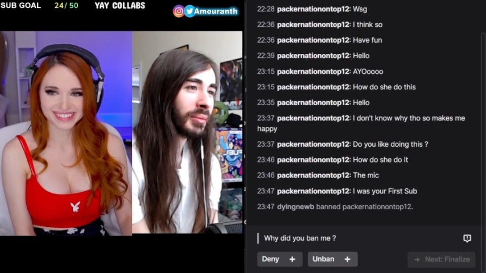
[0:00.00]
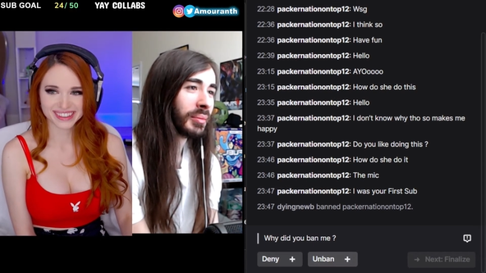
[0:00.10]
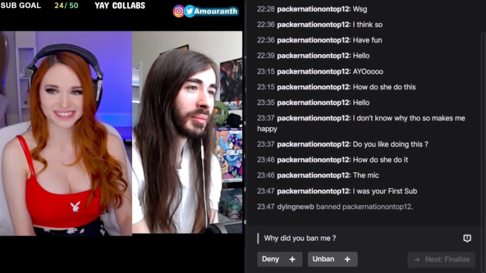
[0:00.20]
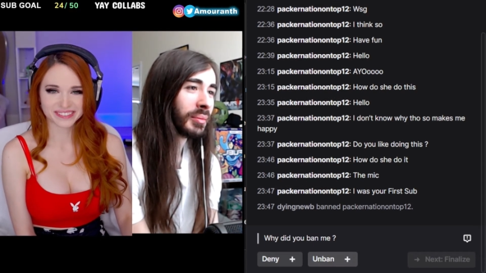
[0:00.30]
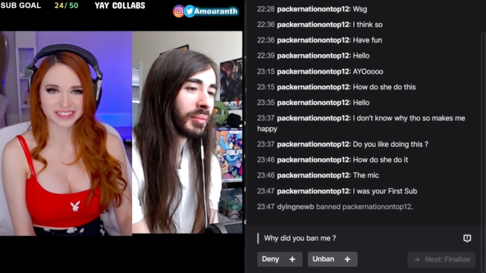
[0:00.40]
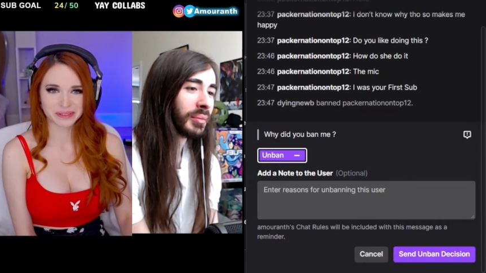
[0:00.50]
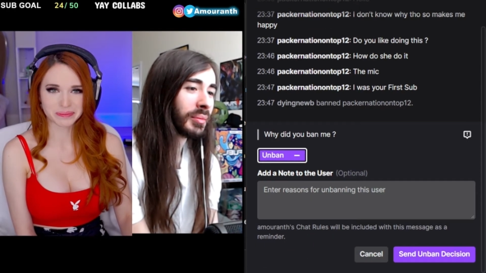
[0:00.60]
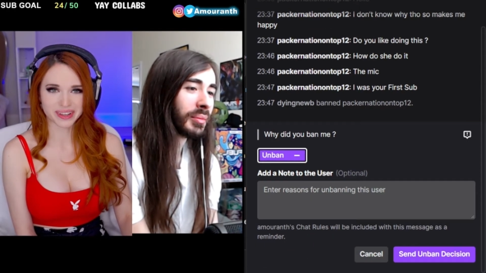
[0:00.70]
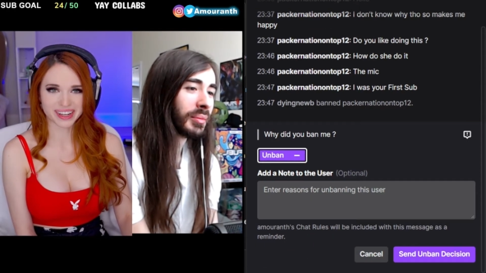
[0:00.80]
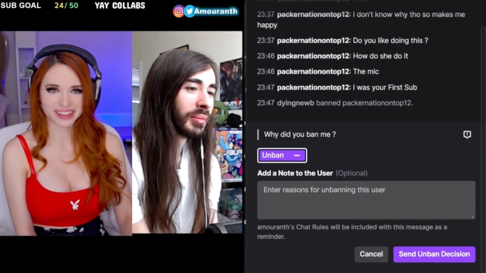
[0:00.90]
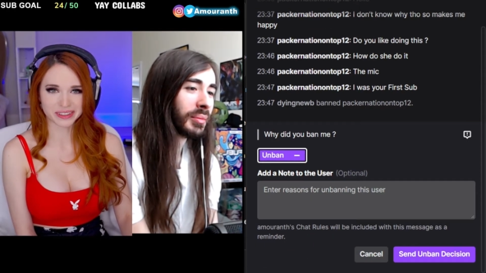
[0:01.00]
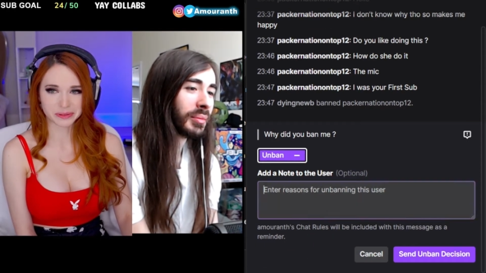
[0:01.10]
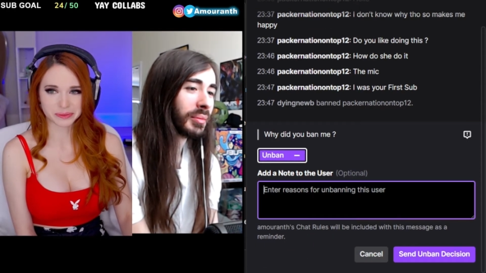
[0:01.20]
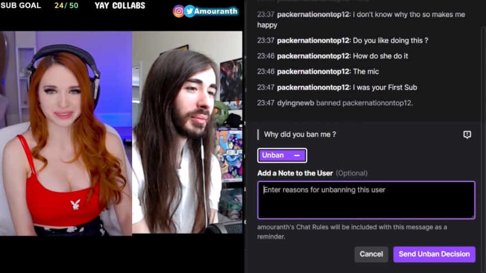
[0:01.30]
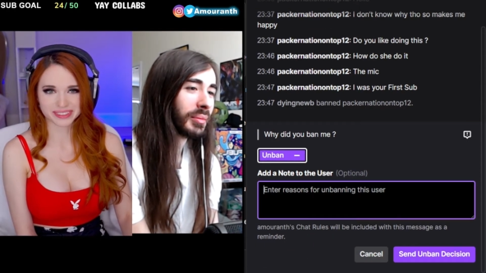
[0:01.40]
Speaker 1: I'm gonna ban
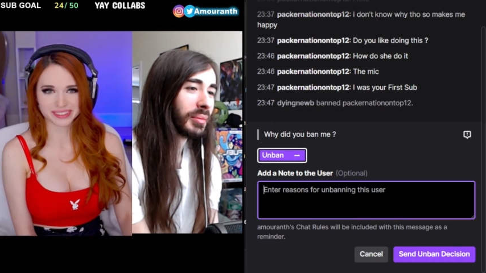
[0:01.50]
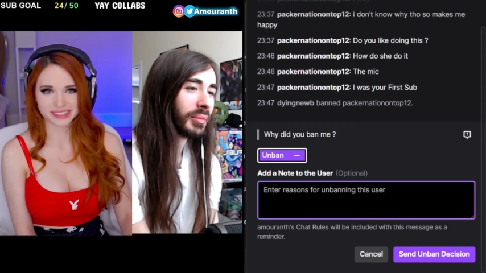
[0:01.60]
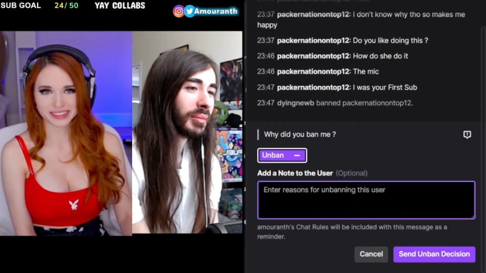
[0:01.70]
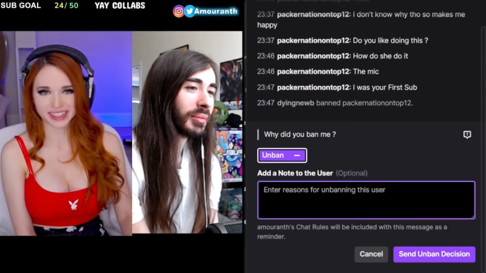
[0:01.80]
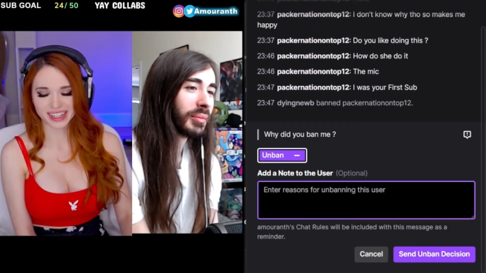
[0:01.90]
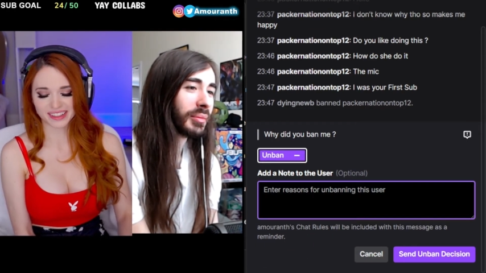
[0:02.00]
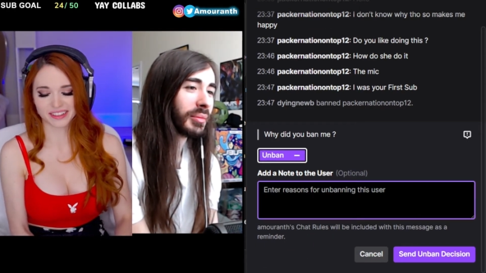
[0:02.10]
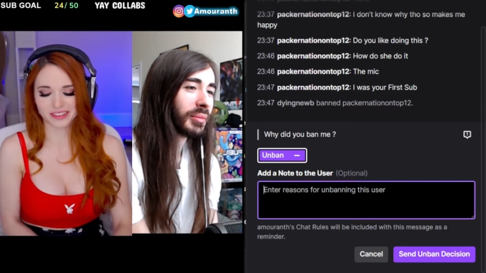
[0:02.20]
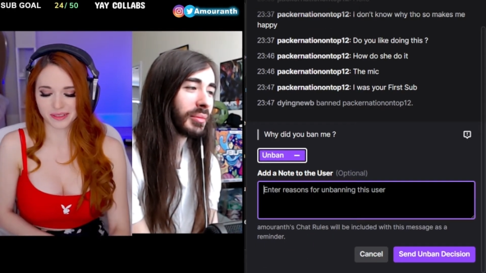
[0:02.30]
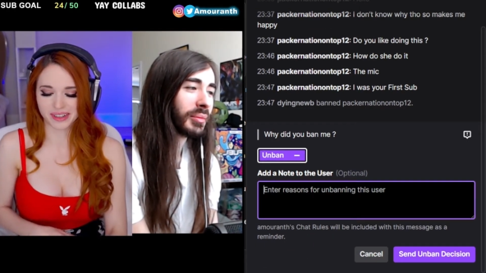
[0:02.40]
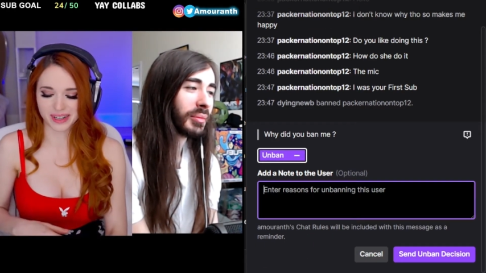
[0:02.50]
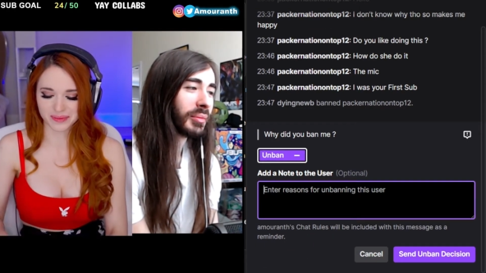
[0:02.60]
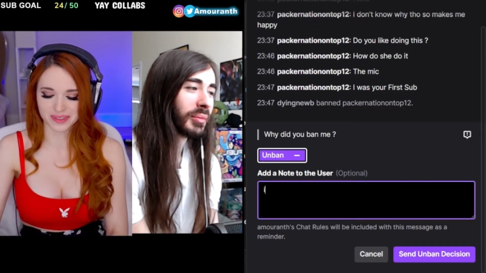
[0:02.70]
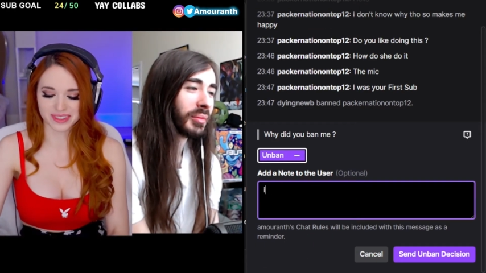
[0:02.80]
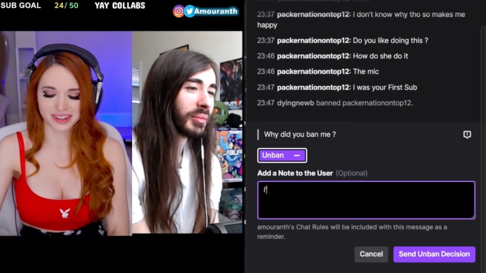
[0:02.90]
him. I don't know. I'm
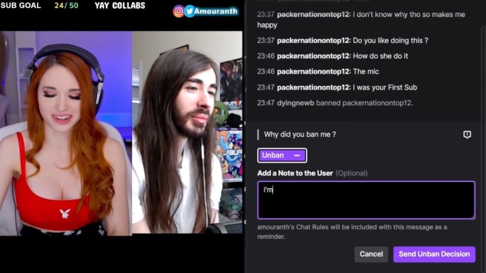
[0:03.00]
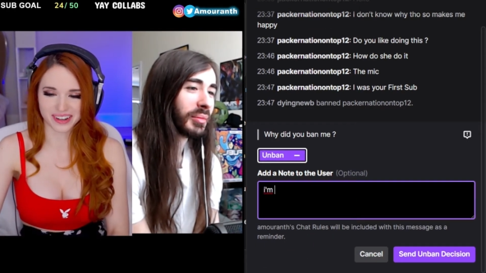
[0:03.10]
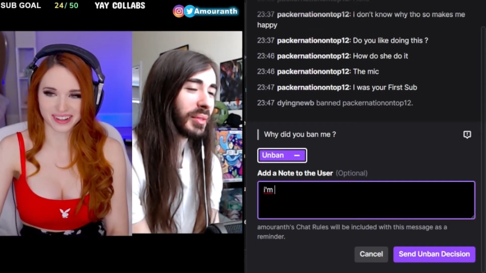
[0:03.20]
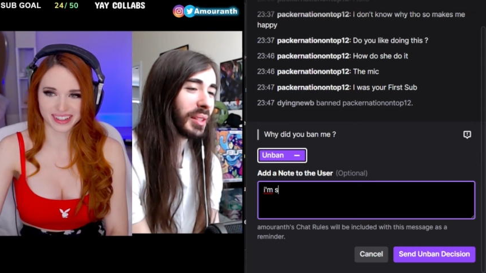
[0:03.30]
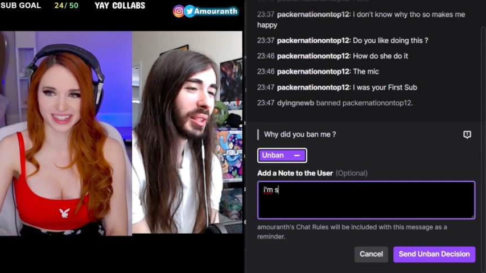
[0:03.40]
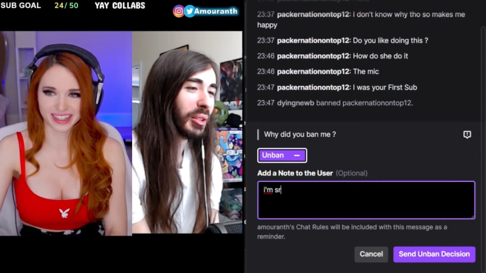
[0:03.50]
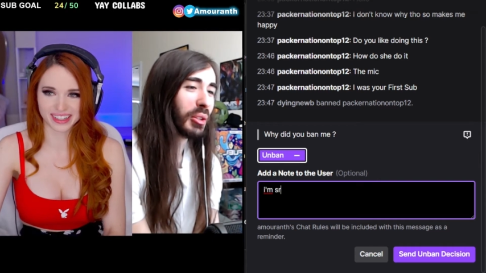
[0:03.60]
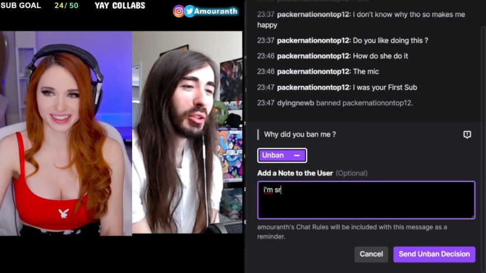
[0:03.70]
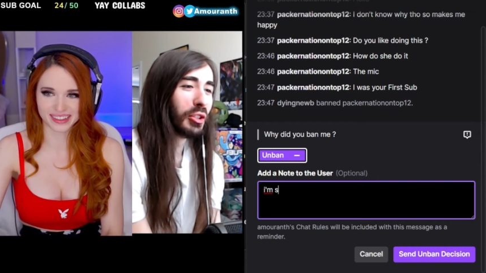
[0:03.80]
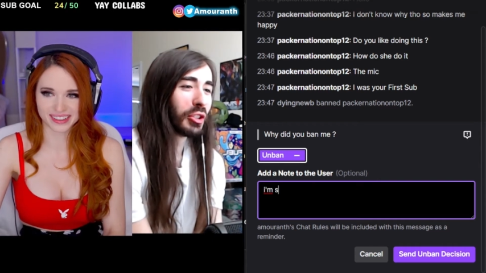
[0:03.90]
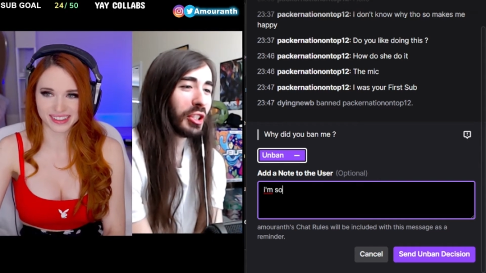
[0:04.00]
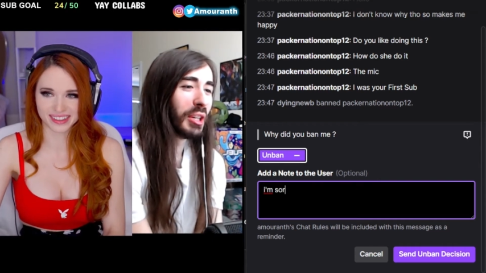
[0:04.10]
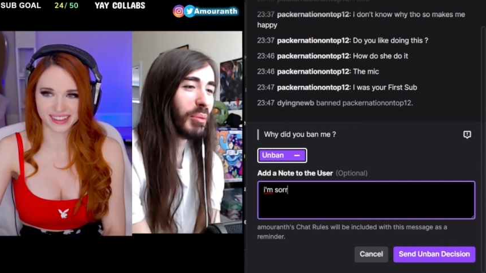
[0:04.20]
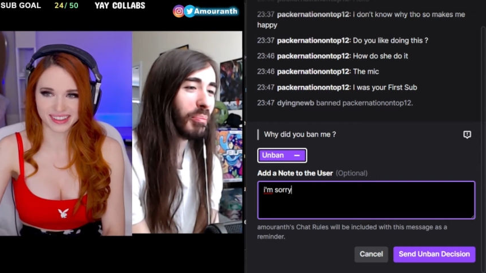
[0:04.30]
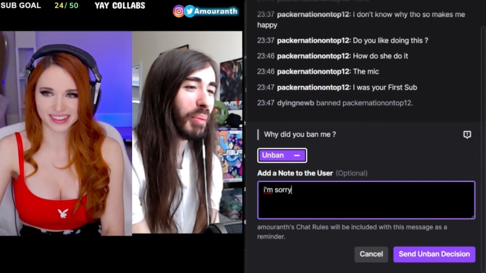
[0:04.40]
sorry. You could
Speaker 2: just
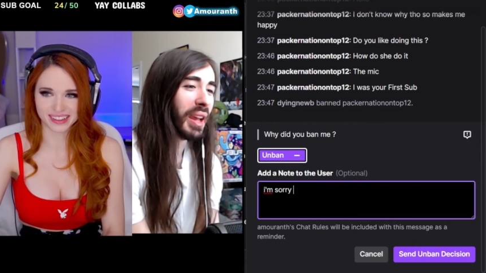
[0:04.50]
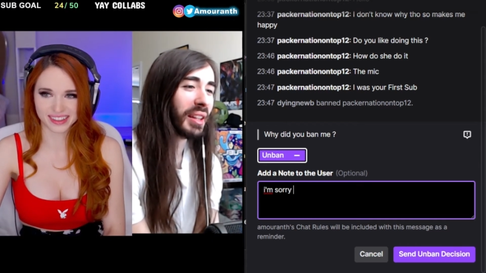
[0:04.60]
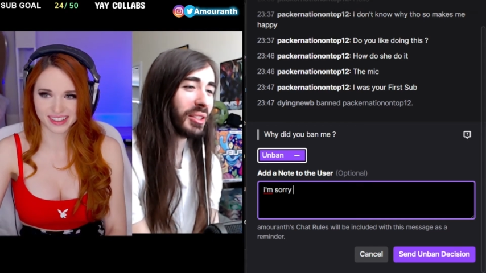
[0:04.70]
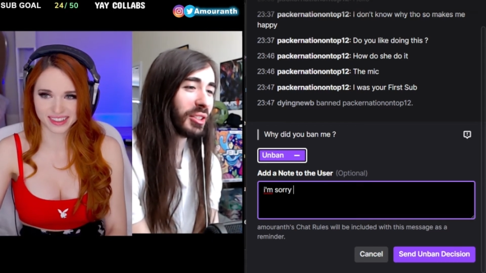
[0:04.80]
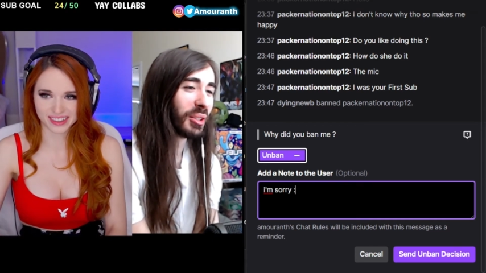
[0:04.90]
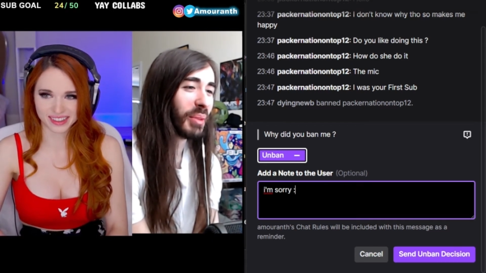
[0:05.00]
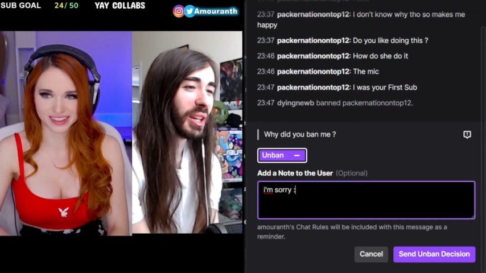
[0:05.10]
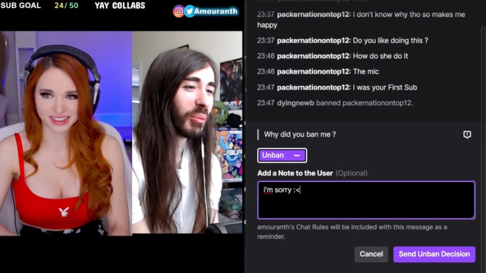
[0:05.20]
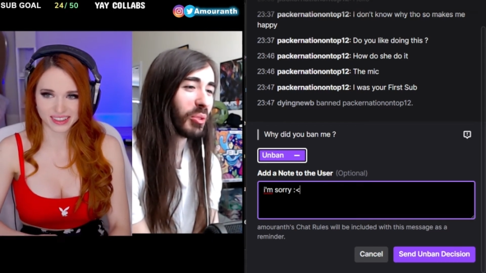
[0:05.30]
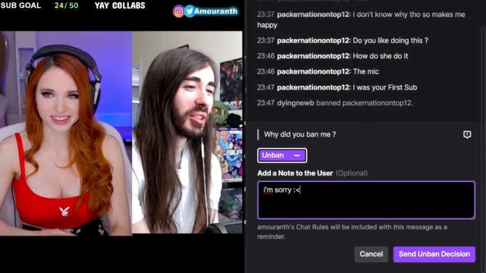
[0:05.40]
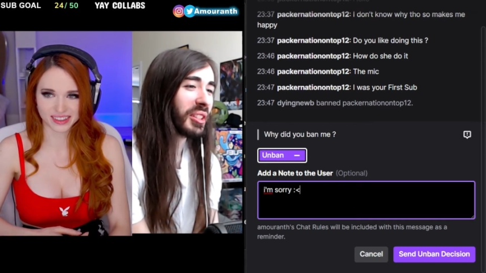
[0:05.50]
keep them banned just to make them really